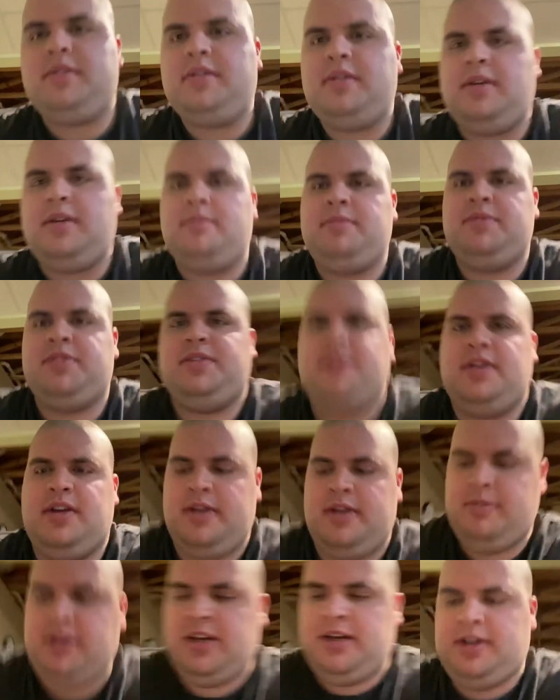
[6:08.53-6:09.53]
I'm
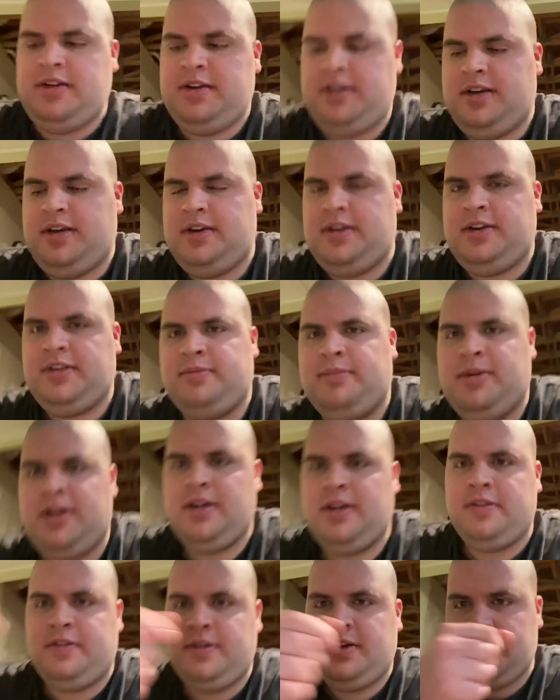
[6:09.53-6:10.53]
on a 90s
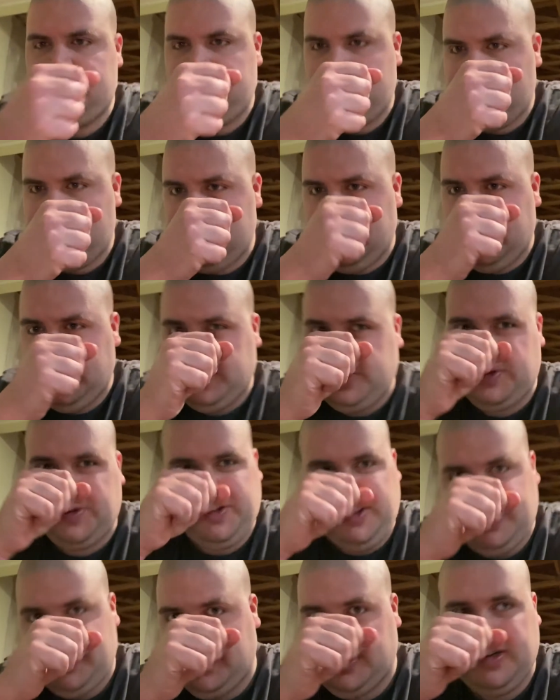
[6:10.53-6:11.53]
marathon right now,
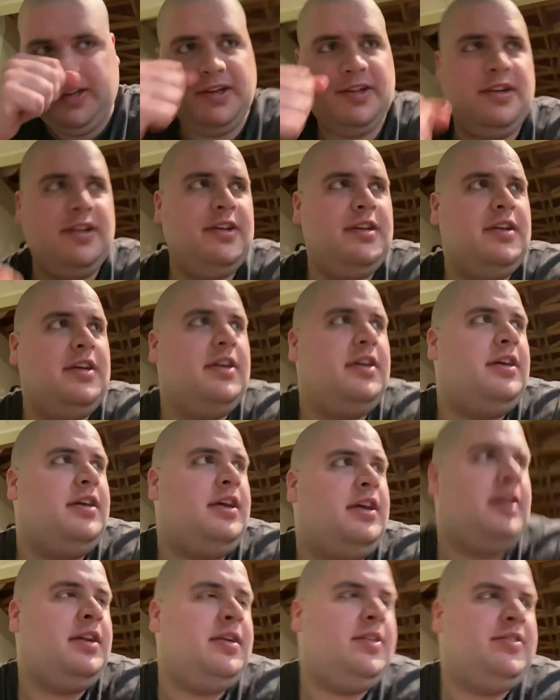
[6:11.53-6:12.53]
so
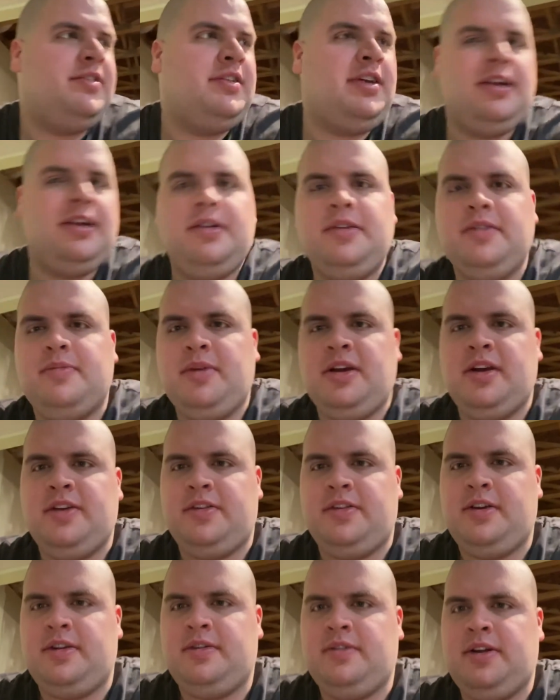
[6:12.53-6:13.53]
80s, 90s
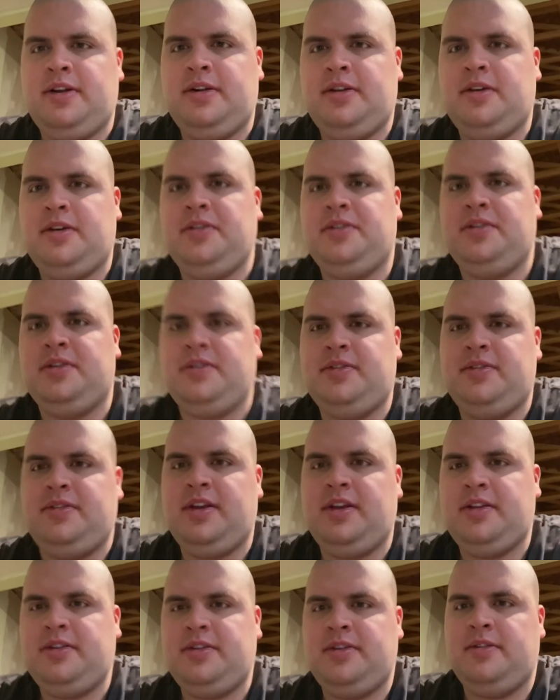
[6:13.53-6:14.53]
marathon right now, so
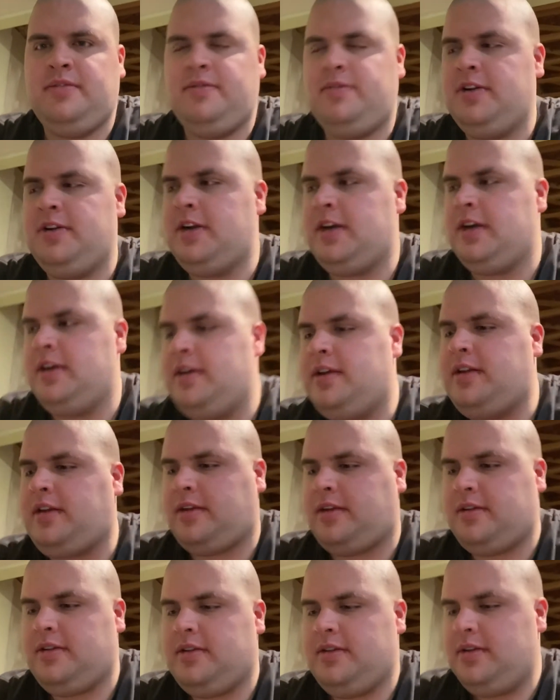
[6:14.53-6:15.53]
stay tuned for
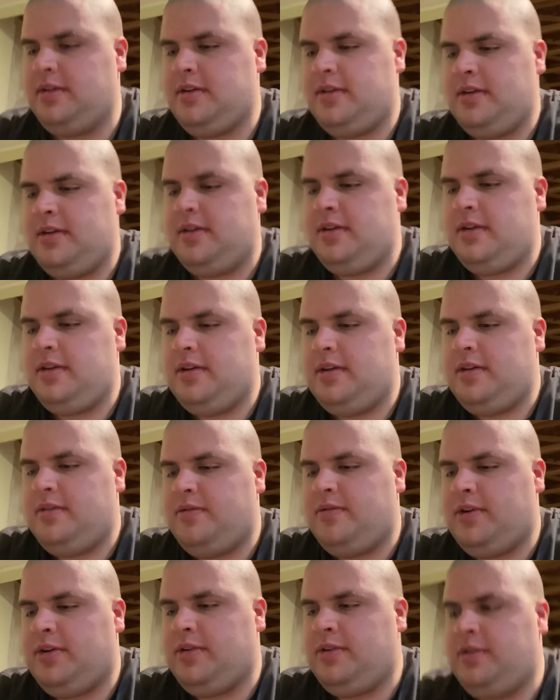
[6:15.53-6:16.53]

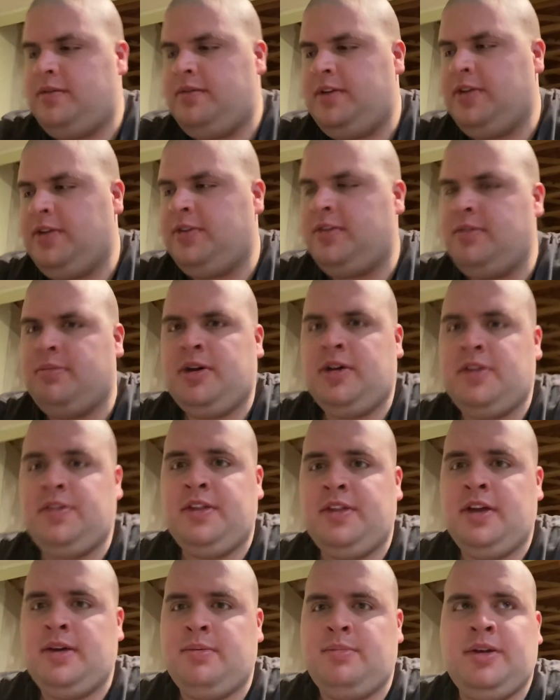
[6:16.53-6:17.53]
reviews about
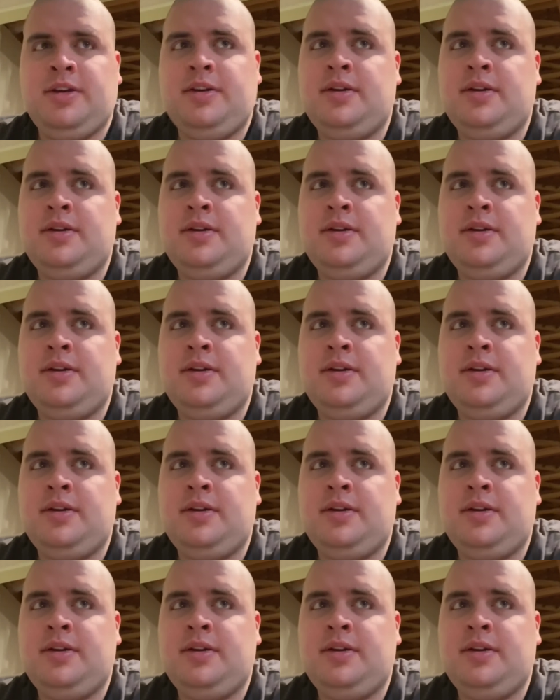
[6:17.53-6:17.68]
them.